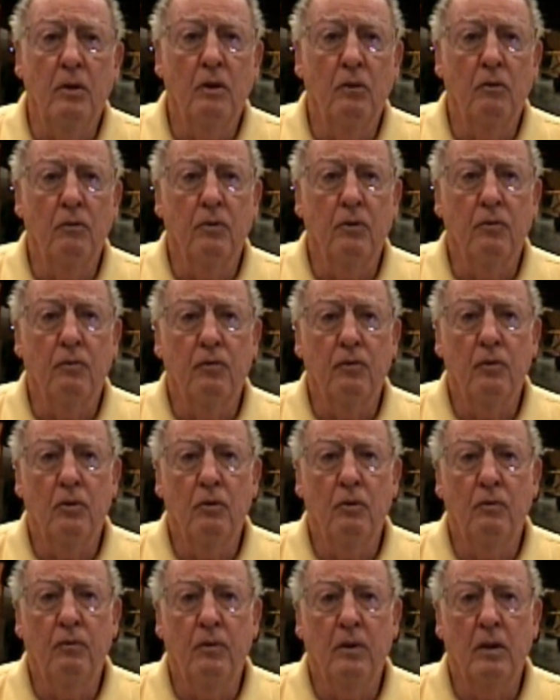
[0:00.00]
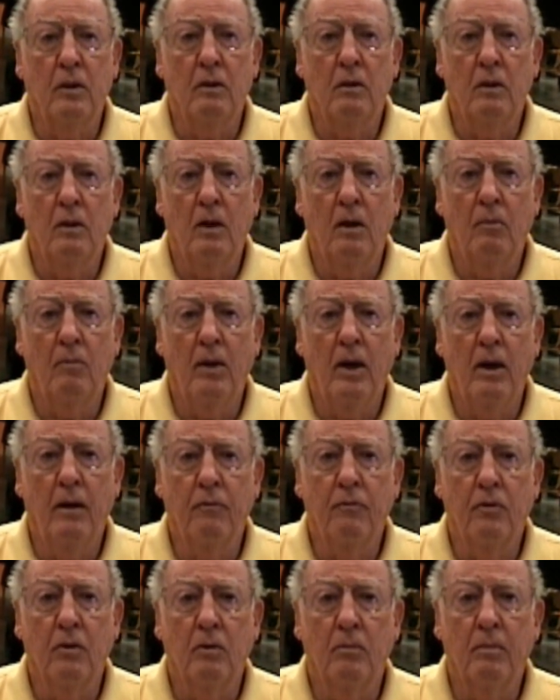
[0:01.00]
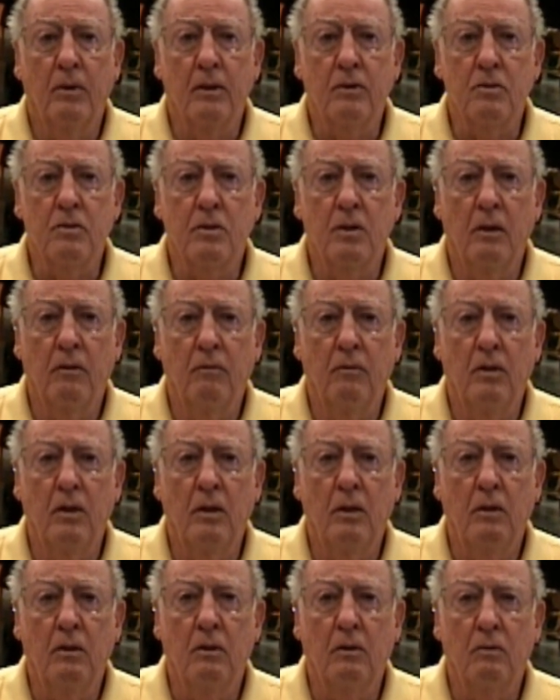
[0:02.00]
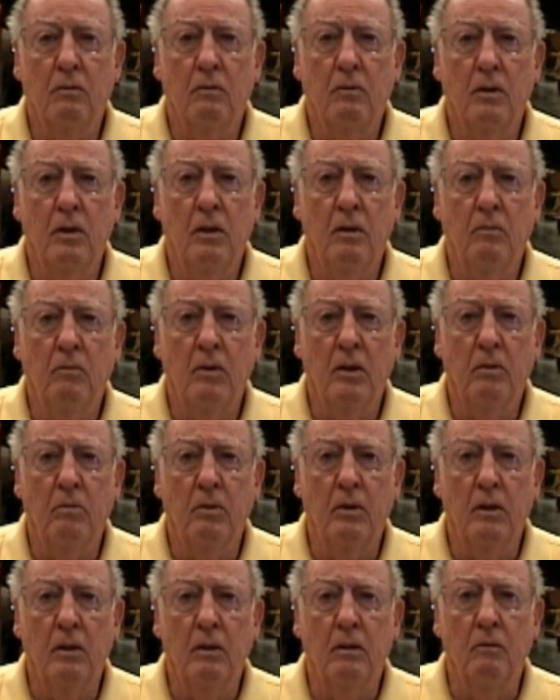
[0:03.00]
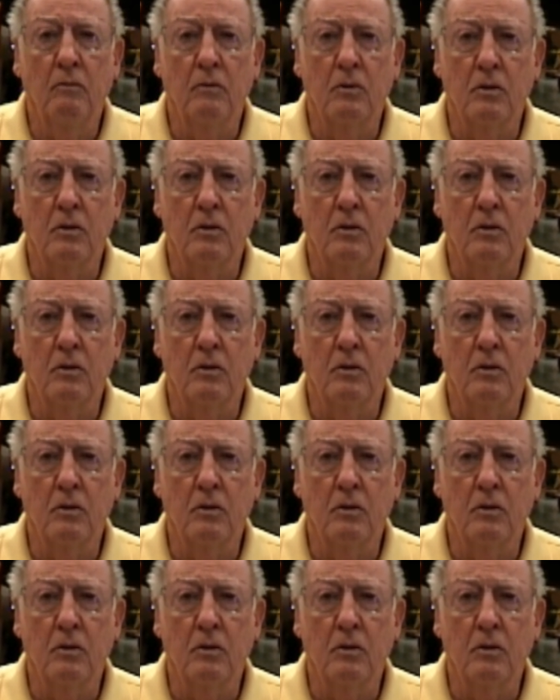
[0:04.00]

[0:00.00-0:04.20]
we overflew Vietnam after about 73, maybe,